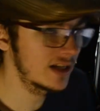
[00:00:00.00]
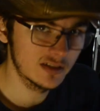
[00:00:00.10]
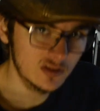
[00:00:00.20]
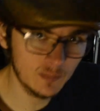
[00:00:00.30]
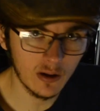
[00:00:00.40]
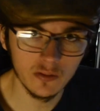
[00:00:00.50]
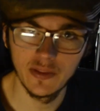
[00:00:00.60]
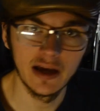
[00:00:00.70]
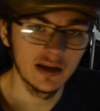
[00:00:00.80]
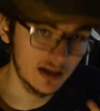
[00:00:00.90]
a spell
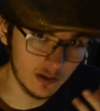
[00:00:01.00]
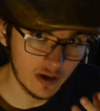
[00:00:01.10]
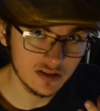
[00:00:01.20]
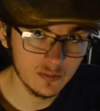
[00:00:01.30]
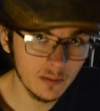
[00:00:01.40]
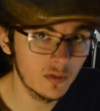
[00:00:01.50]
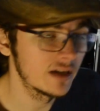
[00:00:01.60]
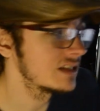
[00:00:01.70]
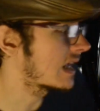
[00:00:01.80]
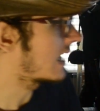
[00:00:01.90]
that can erase
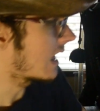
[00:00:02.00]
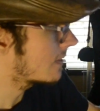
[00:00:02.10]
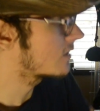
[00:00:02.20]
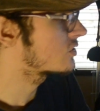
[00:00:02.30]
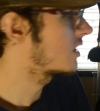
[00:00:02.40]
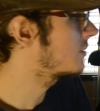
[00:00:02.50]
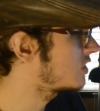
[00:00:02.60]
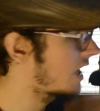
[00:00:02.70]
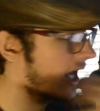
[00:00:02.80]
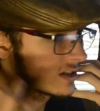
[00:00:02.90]
memories, and in the dream
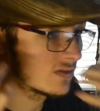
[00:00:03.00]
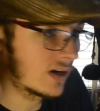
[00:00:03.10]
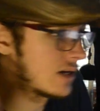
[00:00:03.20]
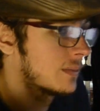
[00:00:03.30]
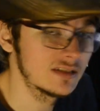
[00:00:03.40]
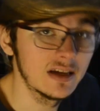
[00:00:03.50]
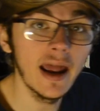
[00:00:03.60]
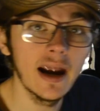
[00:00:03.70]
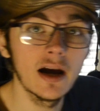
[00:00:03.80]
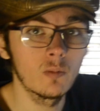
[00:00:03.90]
she has very messy
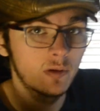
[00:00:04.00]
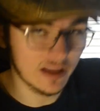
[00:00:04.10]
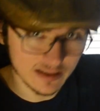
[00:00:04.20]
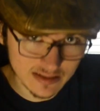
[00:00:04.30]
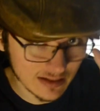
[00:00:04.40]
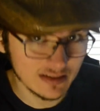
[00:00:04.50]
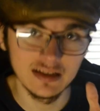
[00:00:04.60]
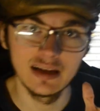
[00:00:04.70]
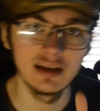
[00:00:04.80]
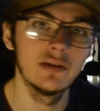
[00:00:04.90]
hair with like sticks
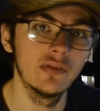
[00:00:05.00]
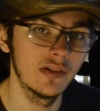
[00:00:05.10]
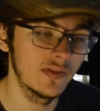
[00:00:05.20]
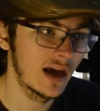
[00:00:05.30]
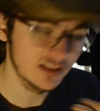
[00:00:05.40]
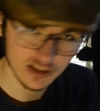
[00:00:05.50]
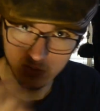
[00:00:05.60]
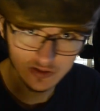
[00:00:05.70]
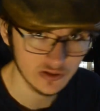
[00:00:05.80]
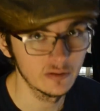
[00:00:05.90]
in it and everything like that. She
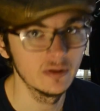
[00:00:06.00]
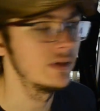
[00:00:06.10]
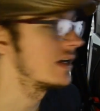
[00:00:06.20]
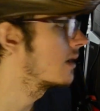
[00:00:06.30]
looks a little bit beat up